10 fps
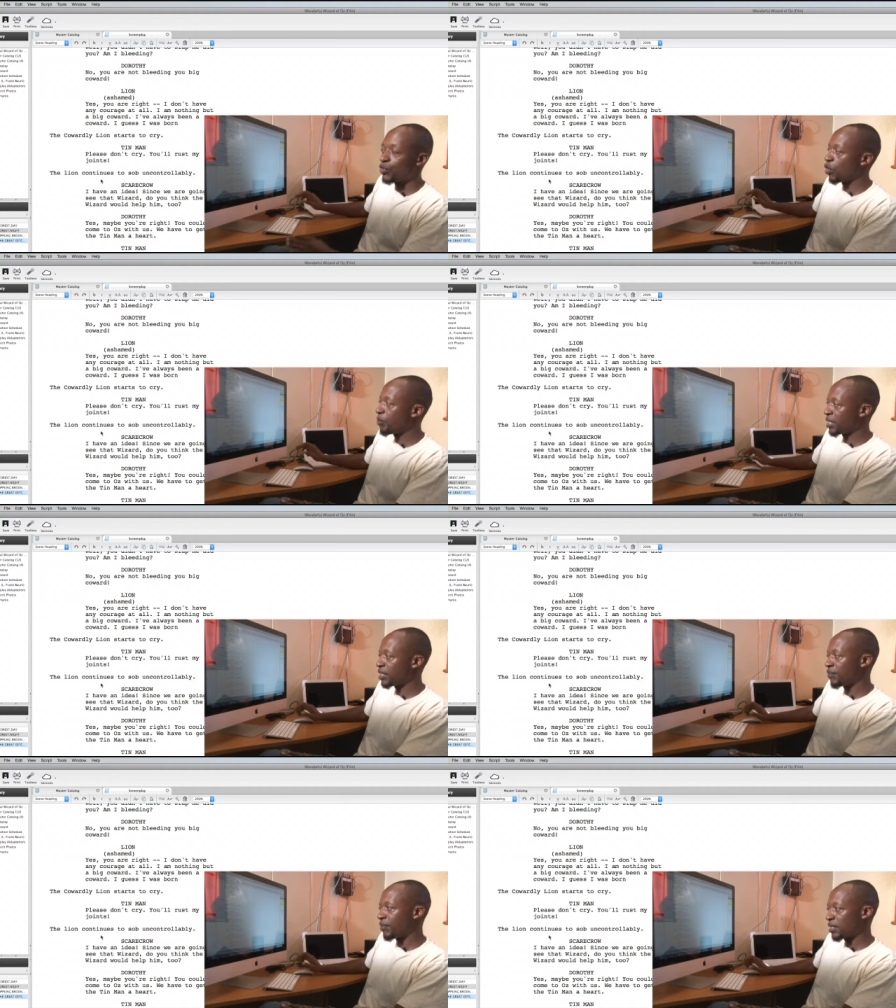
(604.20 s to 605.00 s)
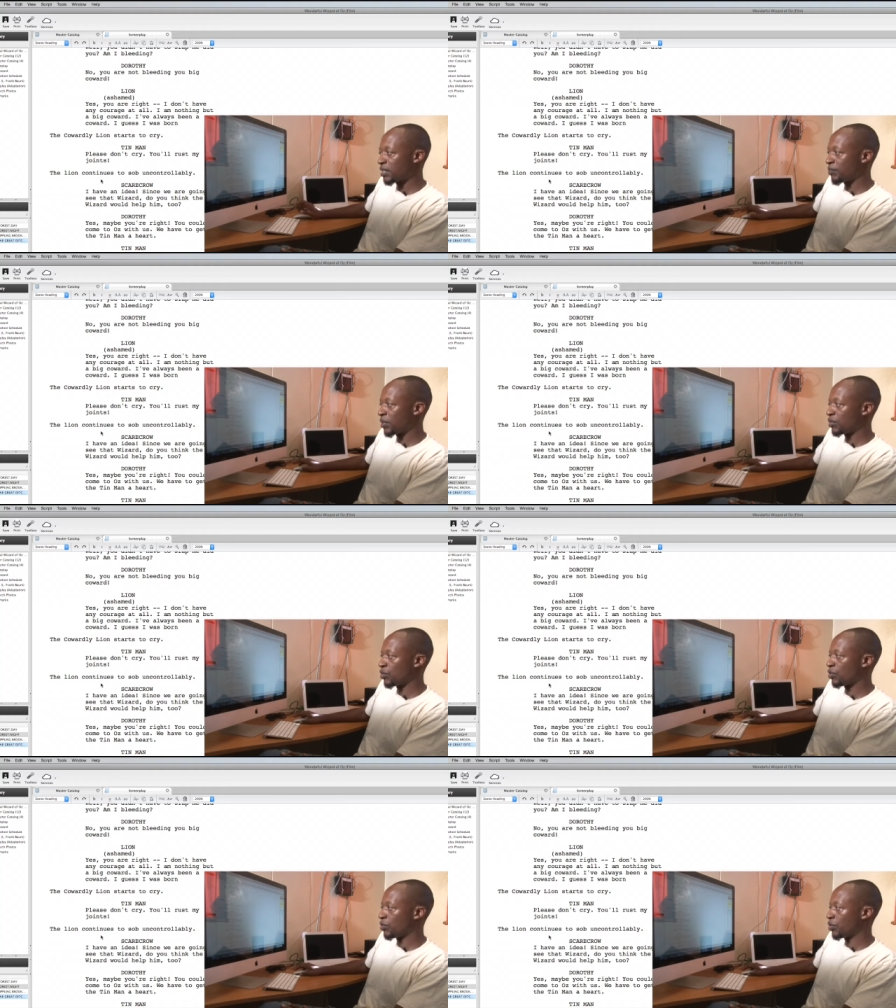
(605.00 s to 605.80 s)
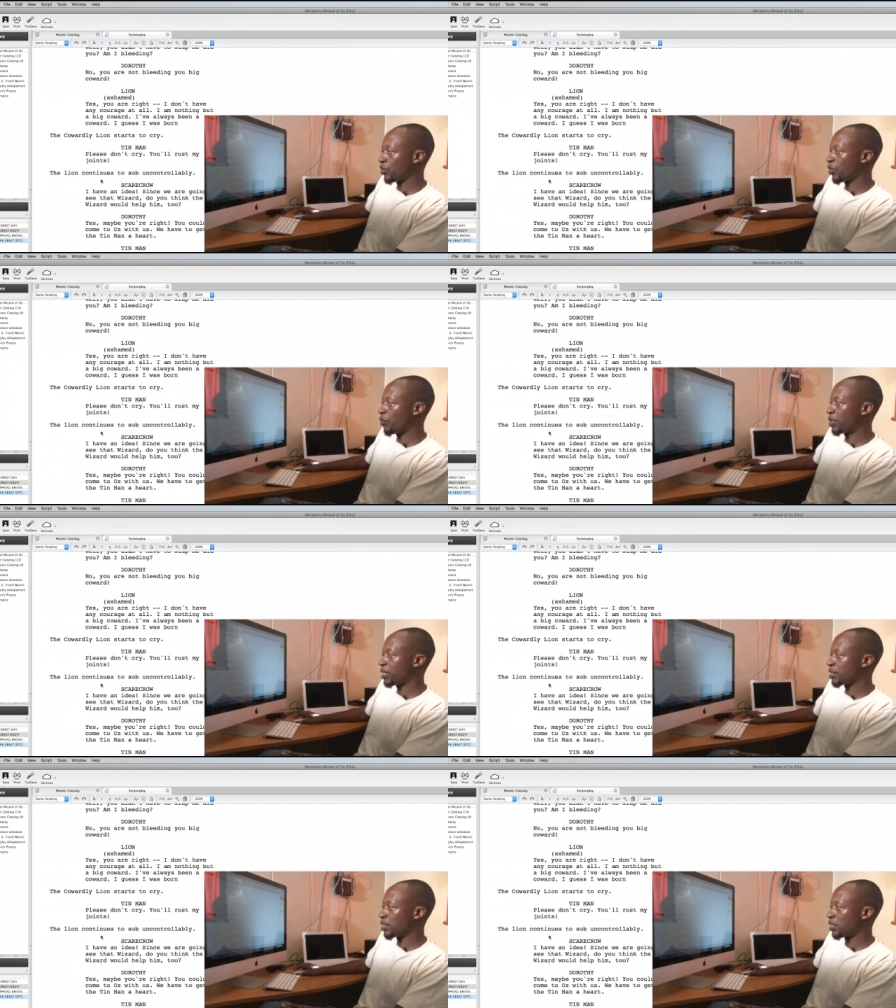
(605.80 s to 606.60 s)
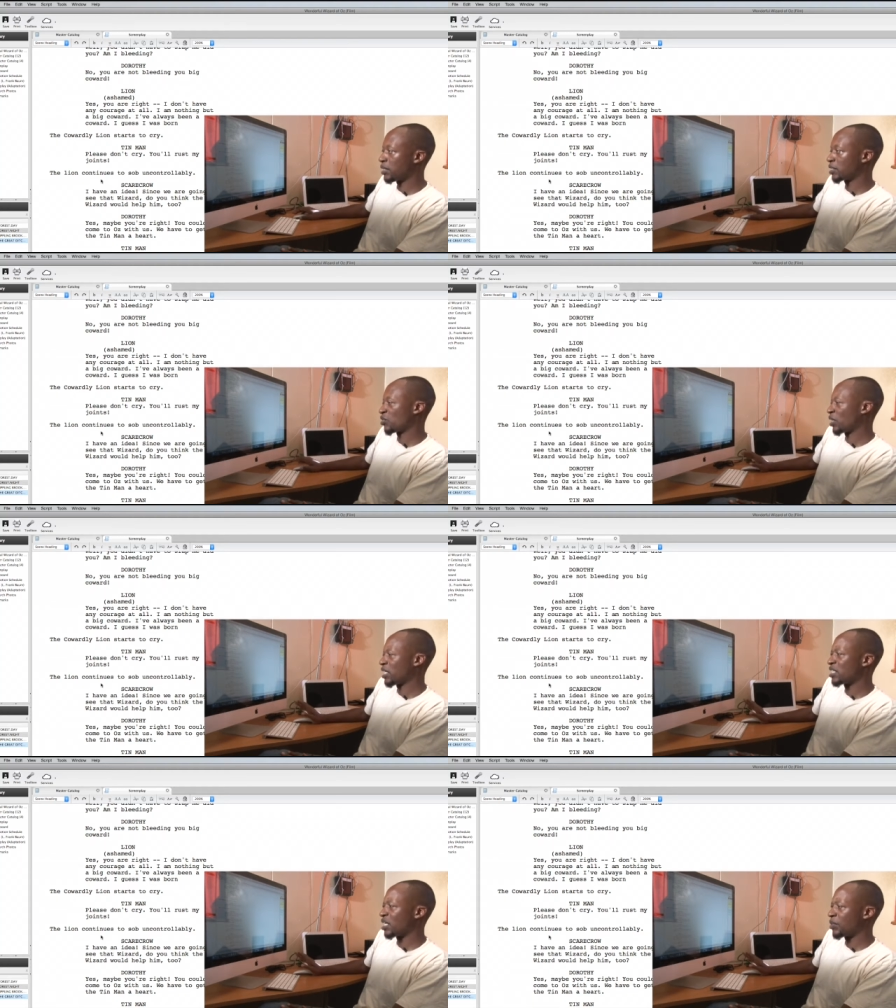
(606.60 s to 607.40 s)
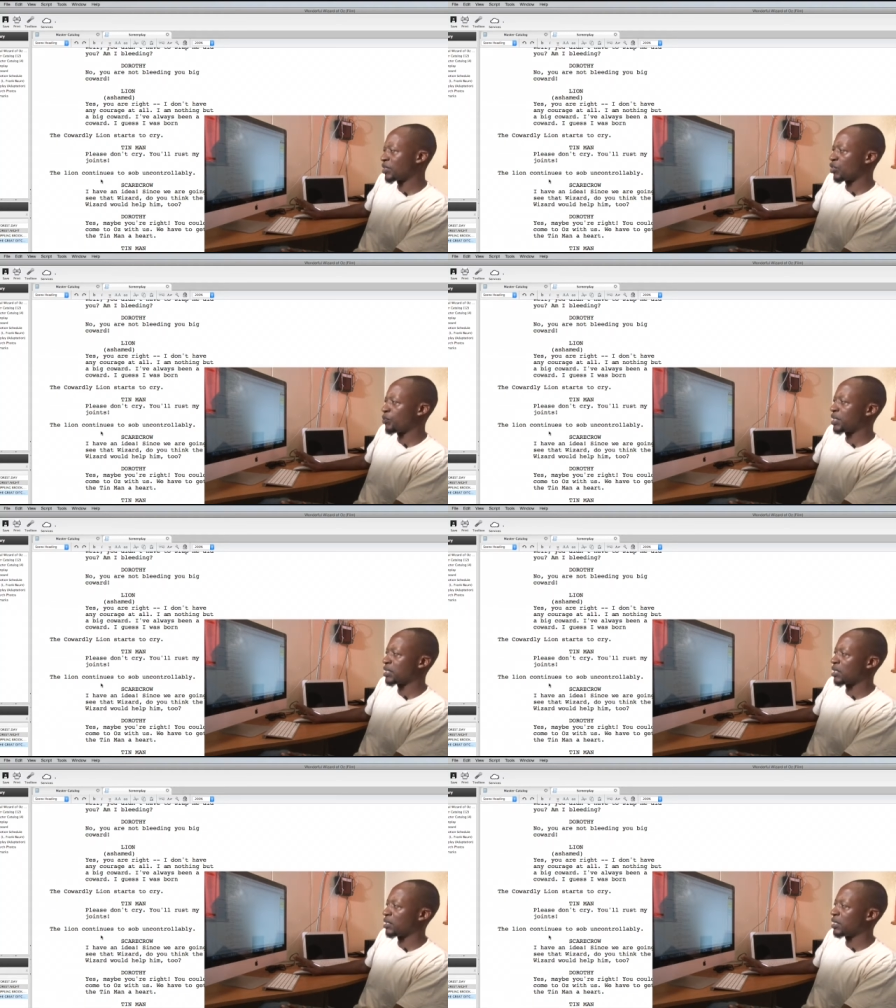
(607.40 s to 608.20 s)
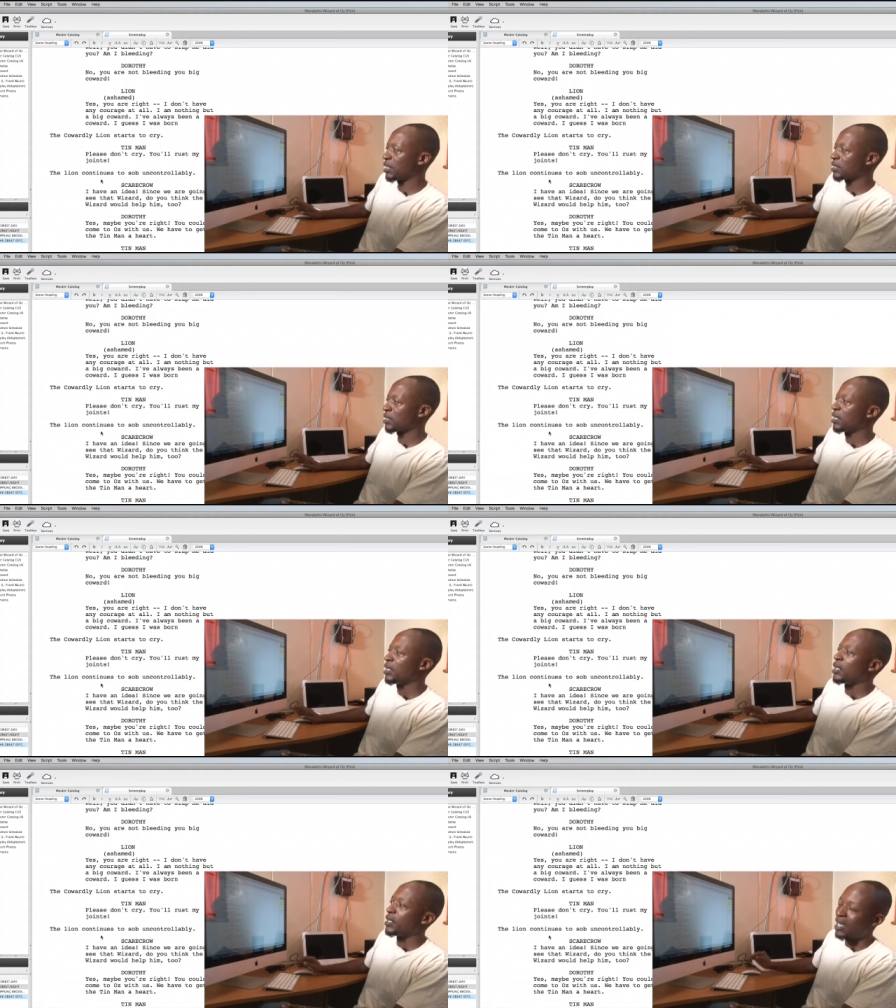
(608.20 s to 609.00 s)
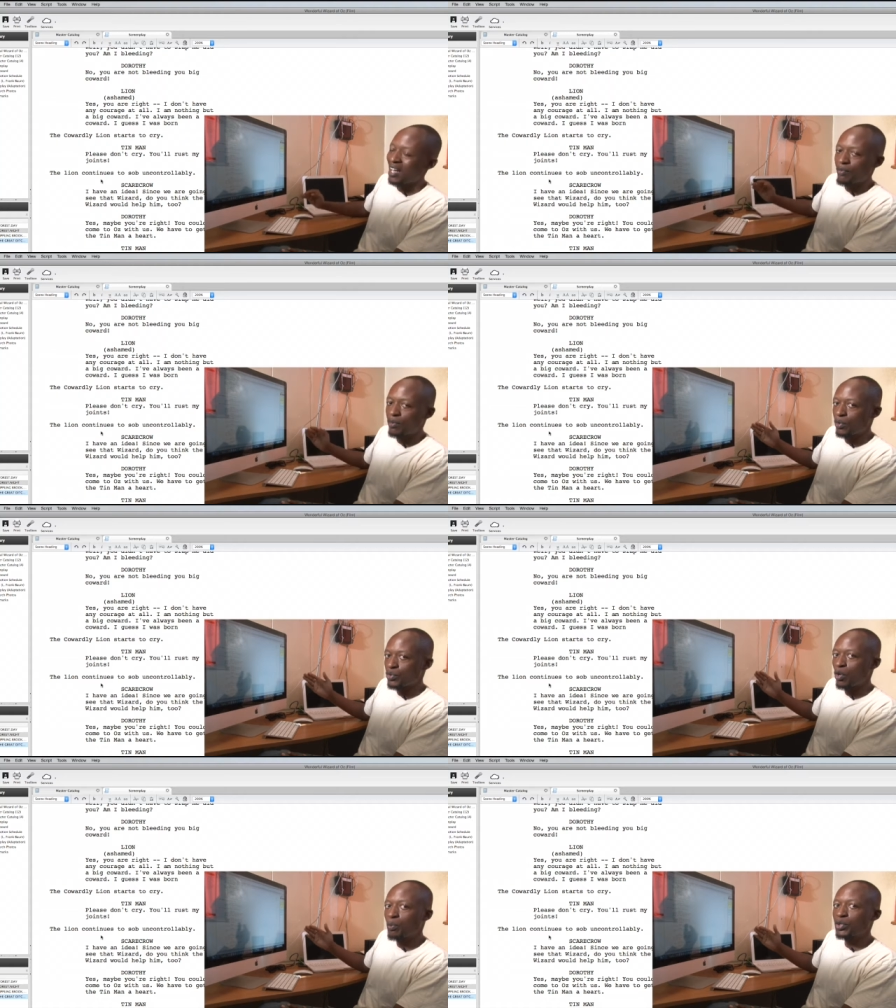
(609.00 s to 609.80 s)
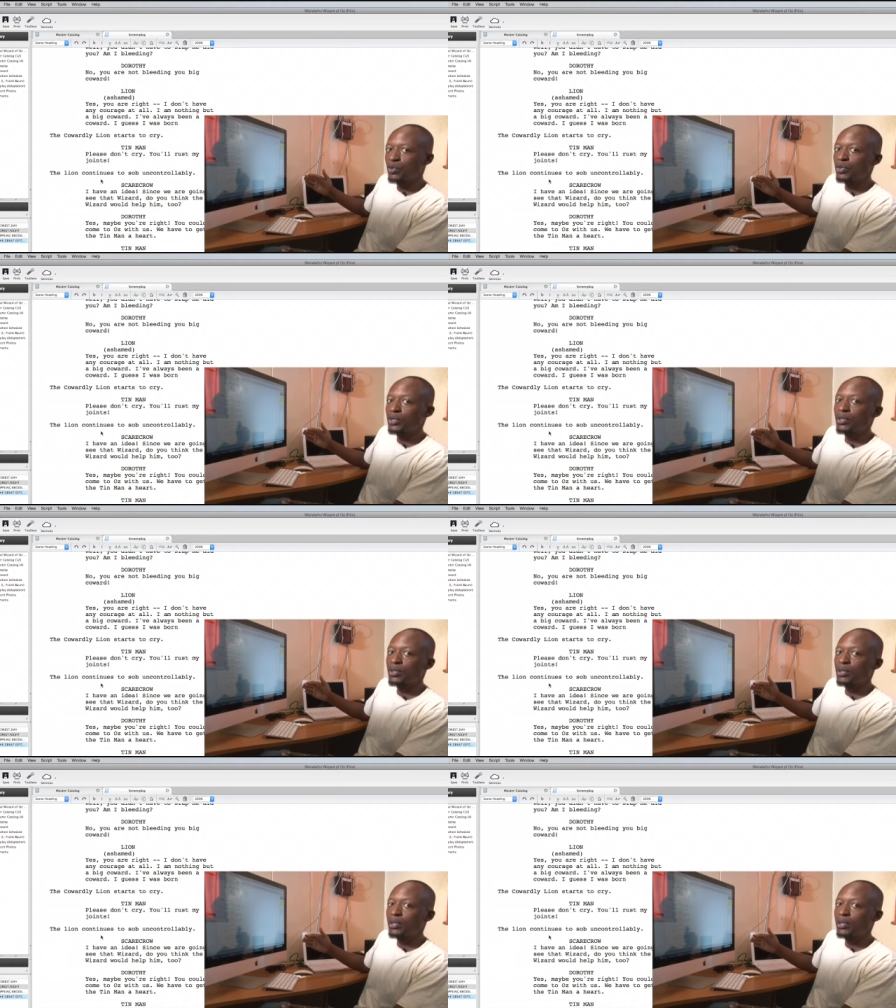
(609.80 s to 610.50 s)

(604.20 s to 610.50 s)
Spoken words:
you open it, the first time that you're opening CellTX, or any time that you're opening CellTX, they'll have those options.